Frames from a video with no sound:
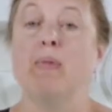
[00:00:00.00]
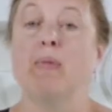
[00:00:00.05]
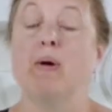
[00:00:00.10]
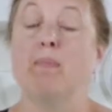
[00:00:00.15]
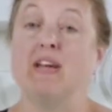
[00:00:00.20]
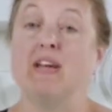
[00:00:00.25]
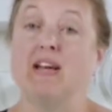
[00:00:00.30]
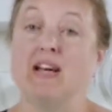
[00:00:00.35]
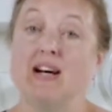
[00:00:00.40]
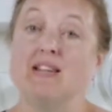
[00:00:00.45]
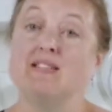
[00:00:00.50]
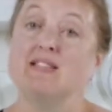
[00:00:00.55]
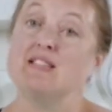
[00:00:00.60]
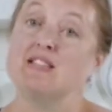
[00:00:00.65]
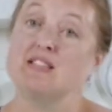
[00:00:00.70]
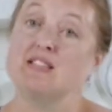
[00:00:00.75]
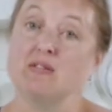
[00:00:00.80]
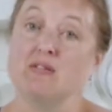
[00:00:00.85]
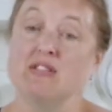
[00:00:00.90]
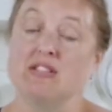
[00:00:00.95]
But because
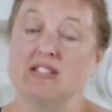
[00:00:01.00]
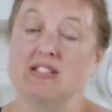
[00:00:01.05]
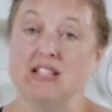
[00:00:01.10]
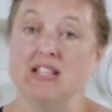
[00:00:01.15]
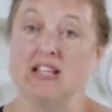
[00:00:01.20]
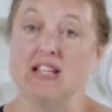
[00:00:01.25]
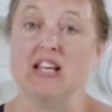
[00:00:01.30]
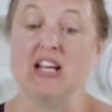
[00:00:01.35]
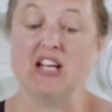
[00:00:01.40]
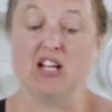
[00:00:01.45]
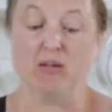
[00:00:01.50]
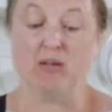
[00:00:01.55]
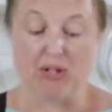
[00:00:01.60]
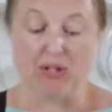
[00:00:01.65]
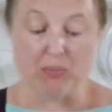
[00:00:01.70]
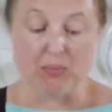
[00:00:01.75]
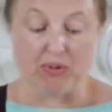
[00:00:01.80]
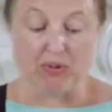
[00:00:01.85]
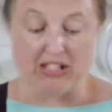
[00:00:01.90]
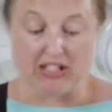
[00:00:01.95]
it's so sticky, it can
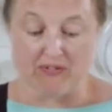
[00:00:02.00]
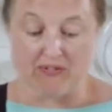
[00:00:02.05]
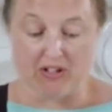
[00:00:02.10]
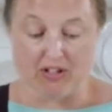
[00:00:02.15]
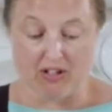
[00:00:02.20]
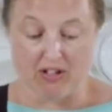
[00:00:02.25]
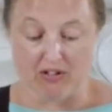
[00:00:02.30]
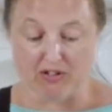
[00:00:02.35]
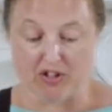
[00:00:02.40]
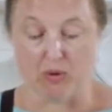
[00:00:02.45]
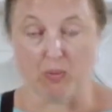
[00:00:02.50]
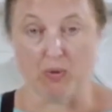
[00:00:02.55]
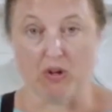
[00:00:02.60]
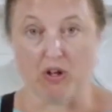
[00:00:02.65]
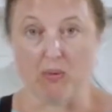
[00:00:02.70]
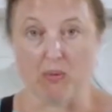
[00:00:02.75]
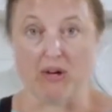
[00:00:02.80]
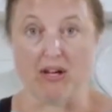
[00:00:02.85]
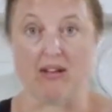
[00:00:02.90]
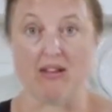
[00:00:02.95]
be really difficult to
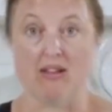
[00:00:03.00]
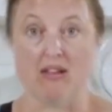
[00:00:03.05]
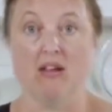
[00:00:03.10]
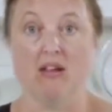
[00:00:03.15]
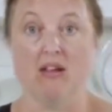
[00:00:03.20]
work with.